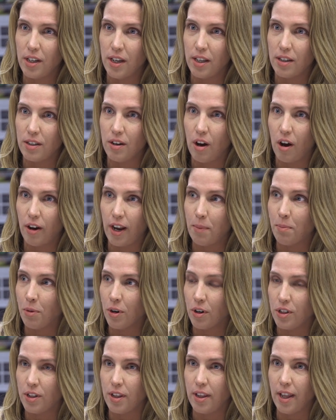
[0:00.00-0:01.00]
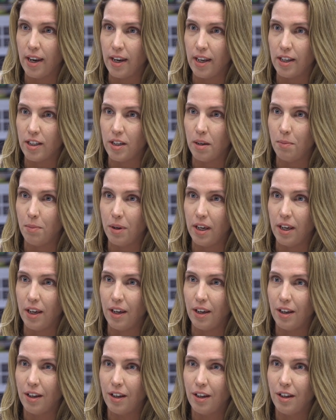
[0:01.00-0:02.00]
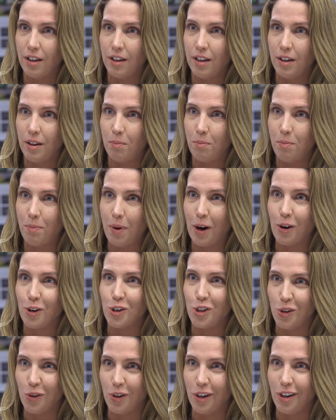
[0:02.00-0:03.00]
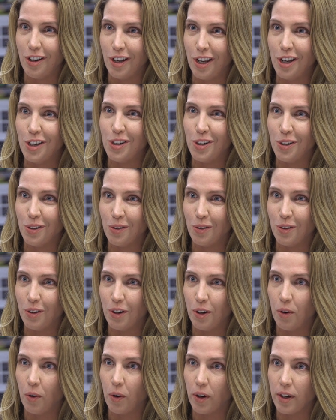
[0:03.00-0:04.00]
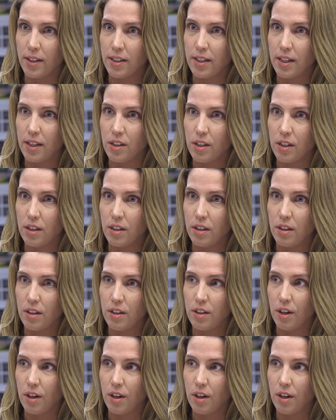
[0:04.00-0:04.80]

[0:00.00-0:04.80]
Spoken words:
It's not a person that needs to be parachuted into an organization.